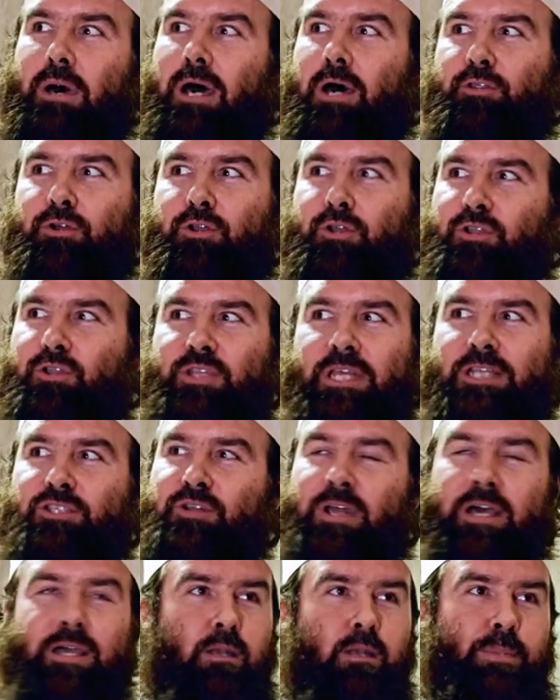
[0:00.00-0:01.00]
other good deeds are
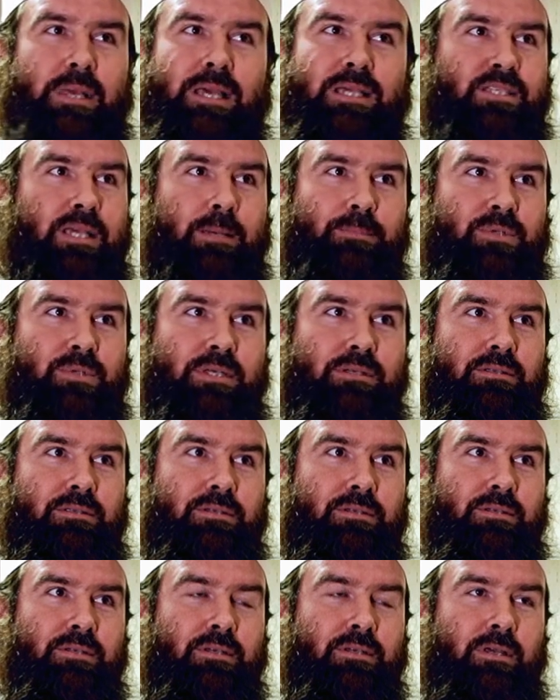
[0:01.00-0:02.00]
not going to be accepted.
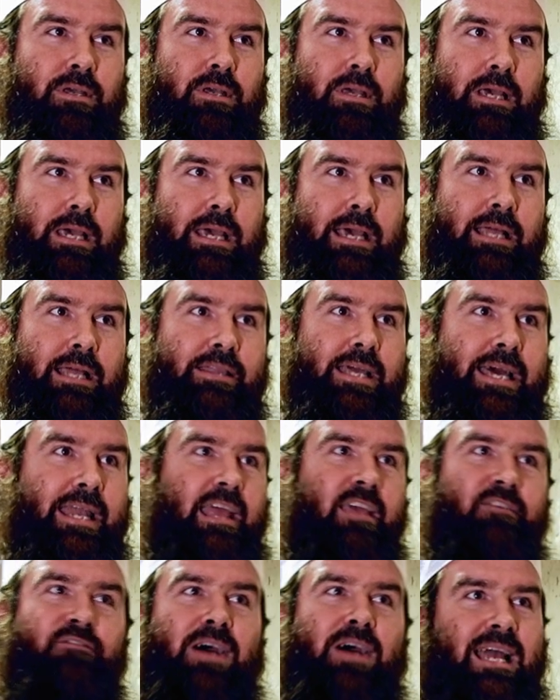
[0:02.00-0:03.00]
That
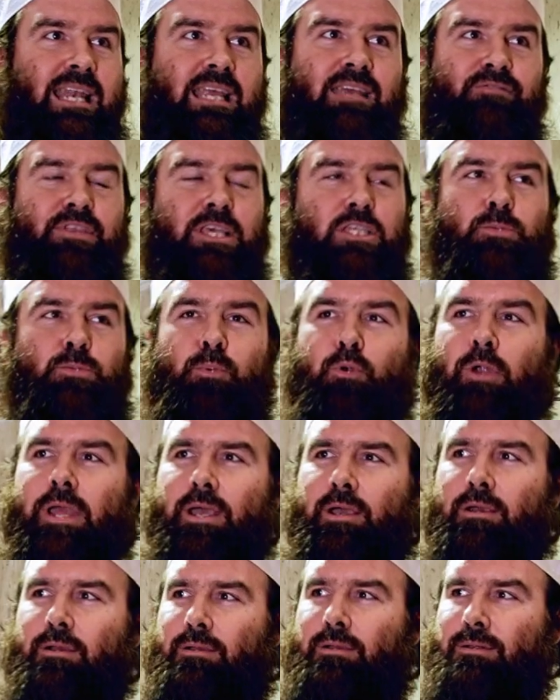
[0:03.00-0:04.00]
if I leave this
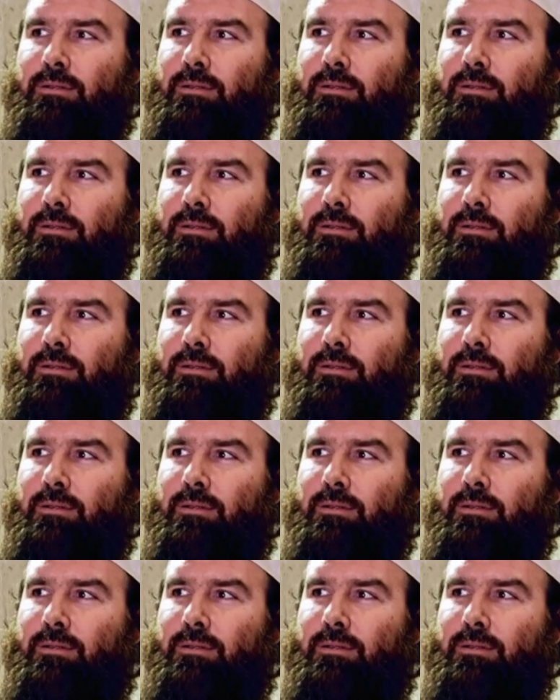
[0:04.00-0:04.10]
prayer,